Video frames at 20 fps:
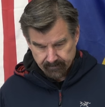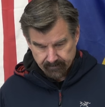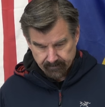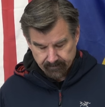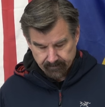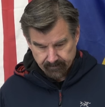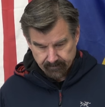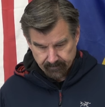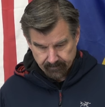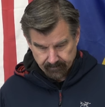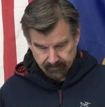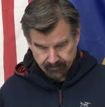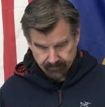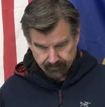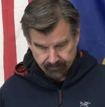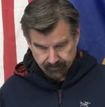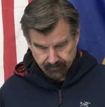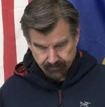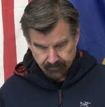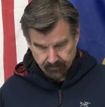
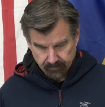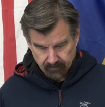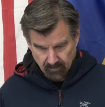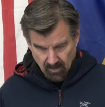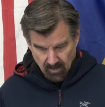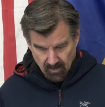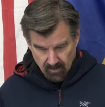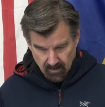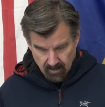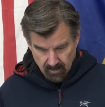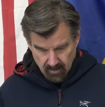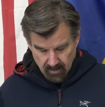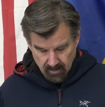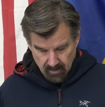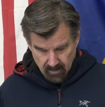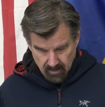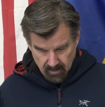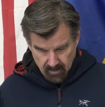Nobody speaks.